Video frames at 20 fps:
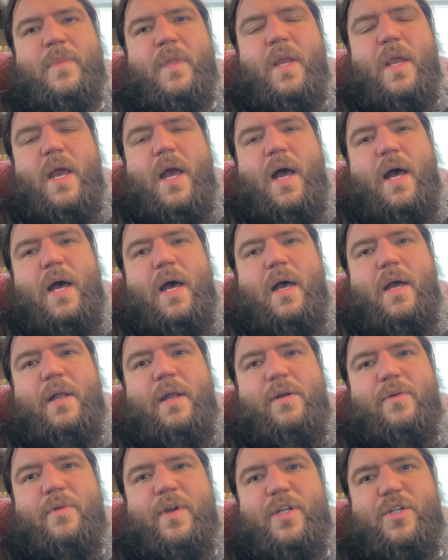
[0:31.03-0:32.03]

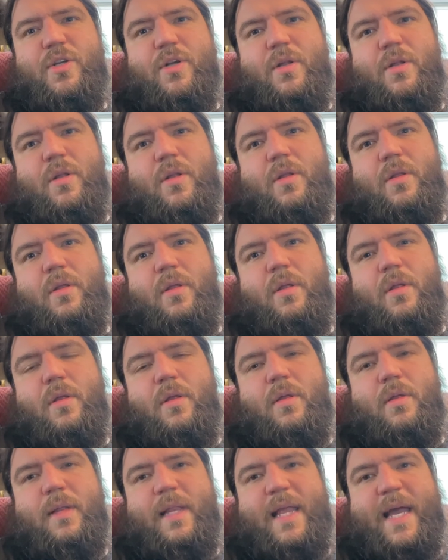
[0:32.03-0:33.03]
an original
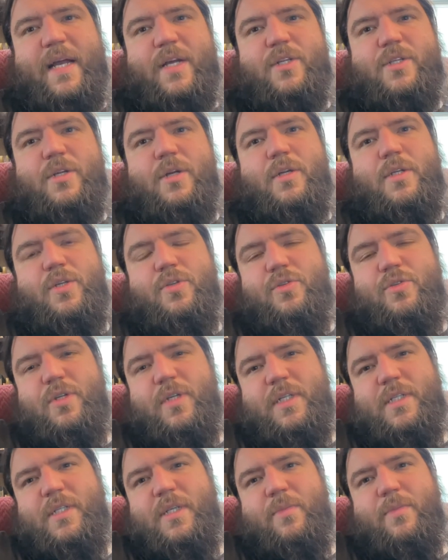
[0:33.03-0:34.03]
lecture,
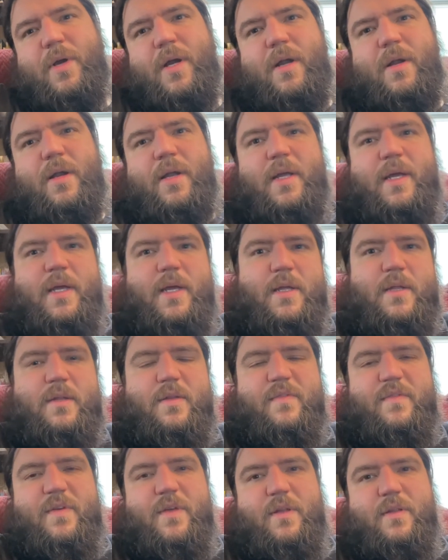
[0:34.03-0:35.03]
usually somewhere
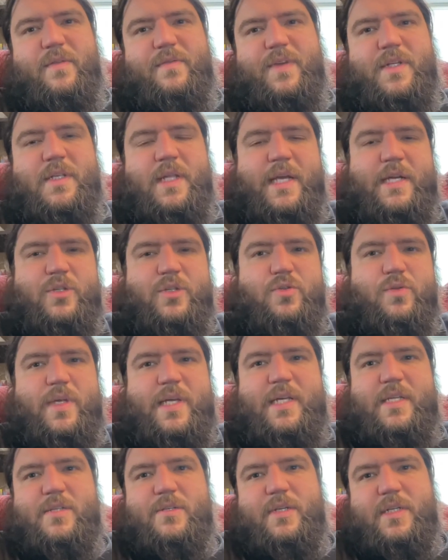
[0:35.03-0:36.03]
in the field of intellectual
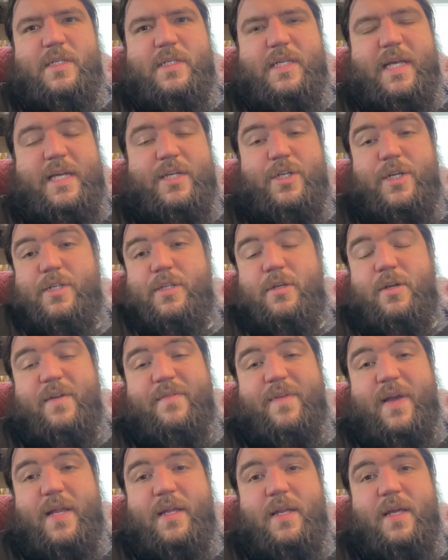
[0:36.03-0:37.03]
history / history
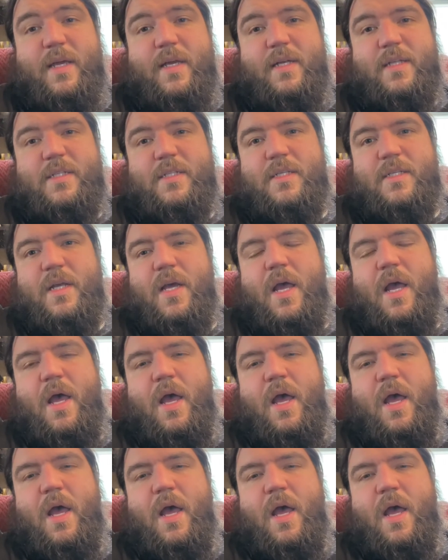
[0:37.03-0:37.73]
of ideas,